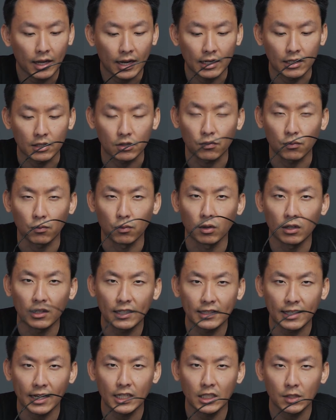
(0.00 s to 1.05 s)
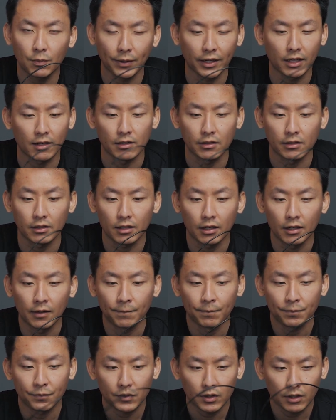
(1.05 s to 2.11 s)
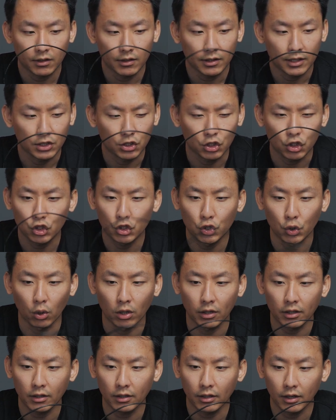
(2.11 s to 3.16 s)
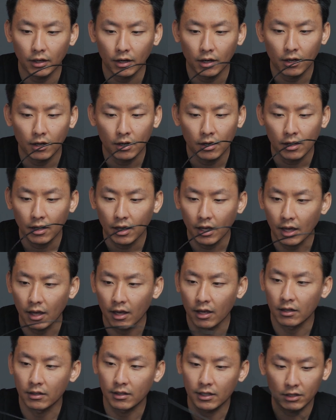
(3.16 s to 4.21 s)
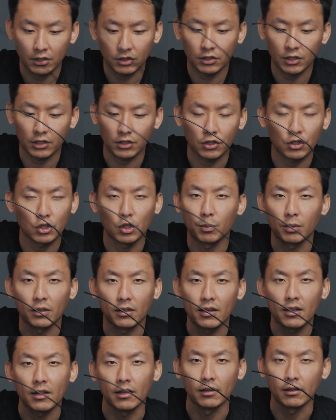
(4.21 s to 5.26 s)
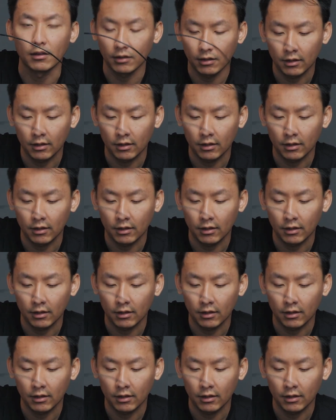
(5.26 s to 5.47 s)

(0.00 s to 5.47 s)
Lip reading: and it's really nice because it's short and it's just super thin.